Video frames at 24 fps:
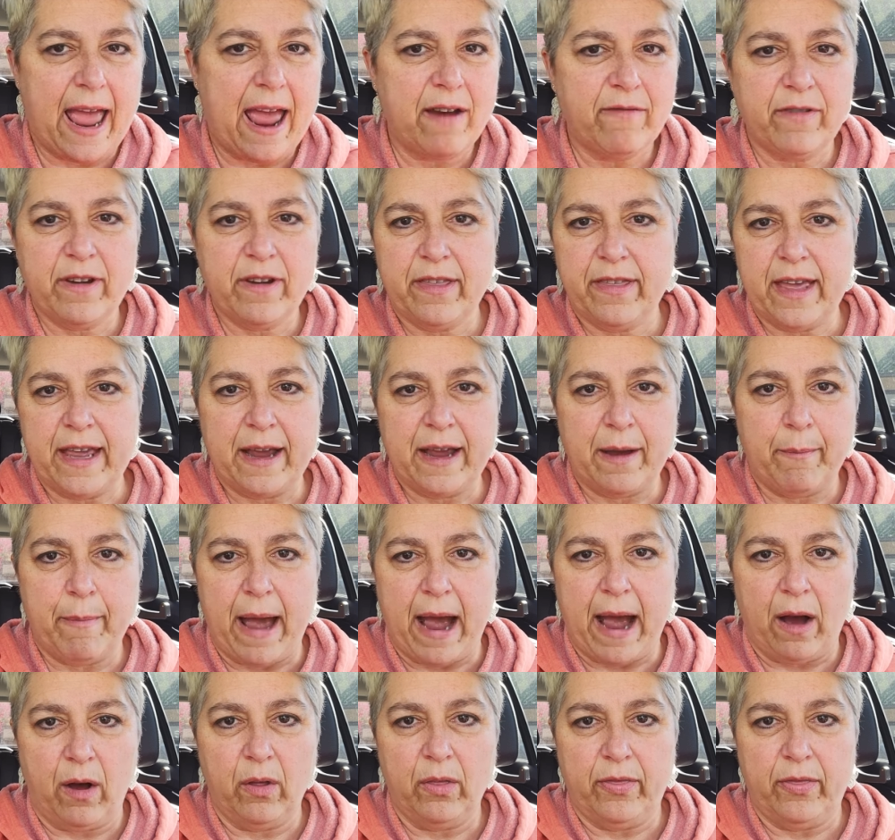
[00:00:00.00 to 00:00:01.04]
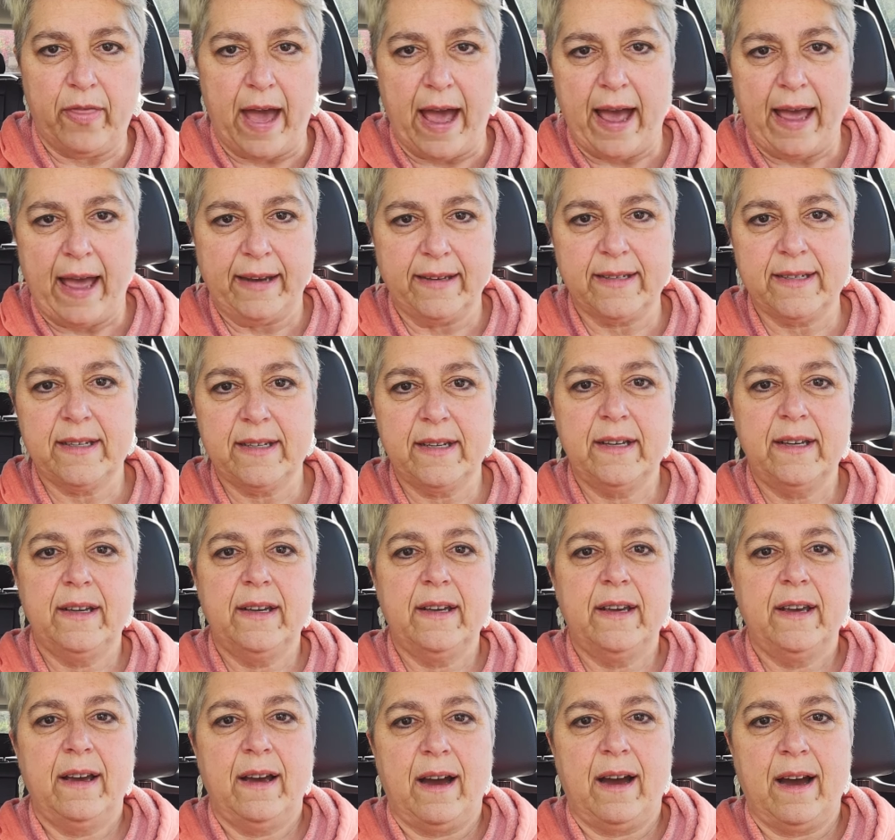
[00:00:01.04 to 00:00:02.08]
everything about
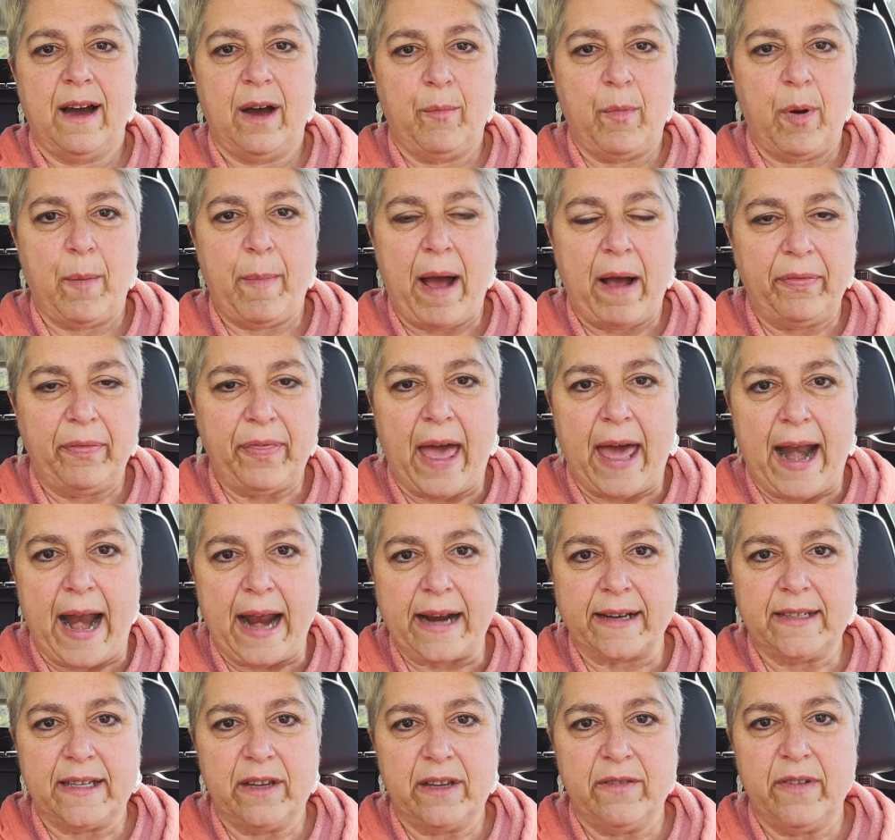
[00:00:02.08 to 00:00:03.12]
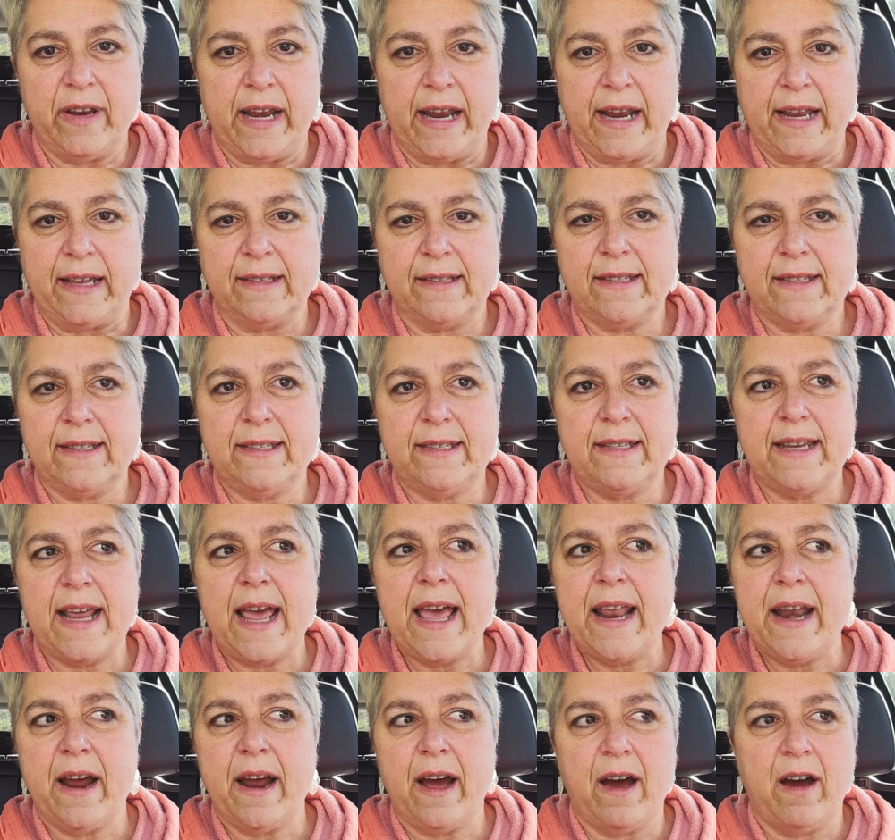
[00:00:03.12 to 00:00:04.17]
that activity
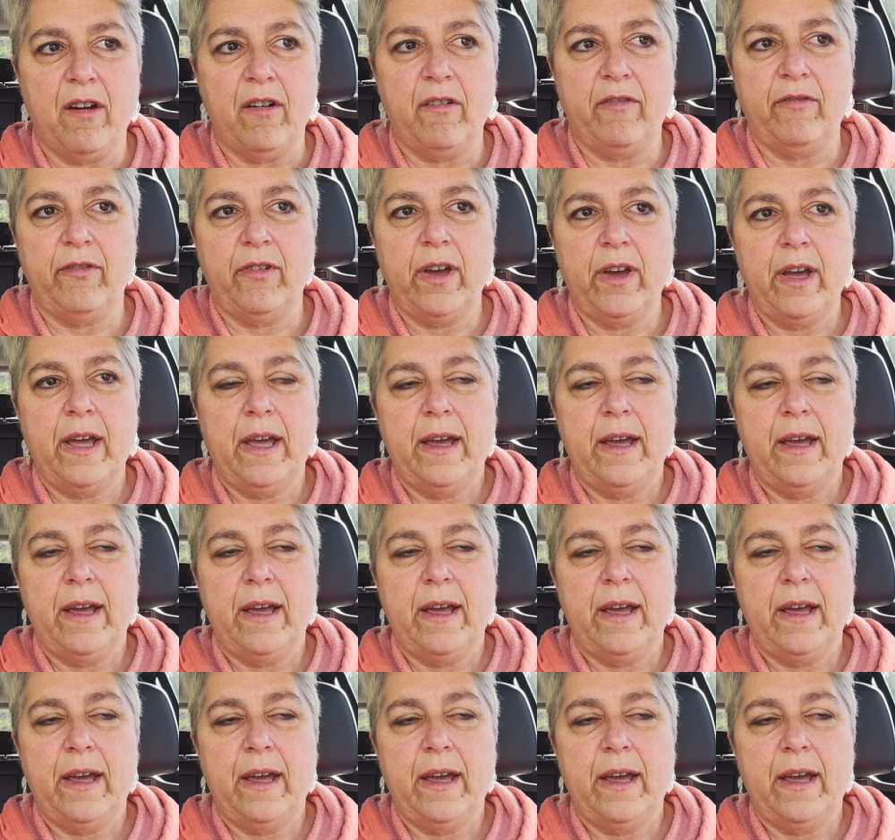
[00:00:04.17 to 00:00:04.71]
instead of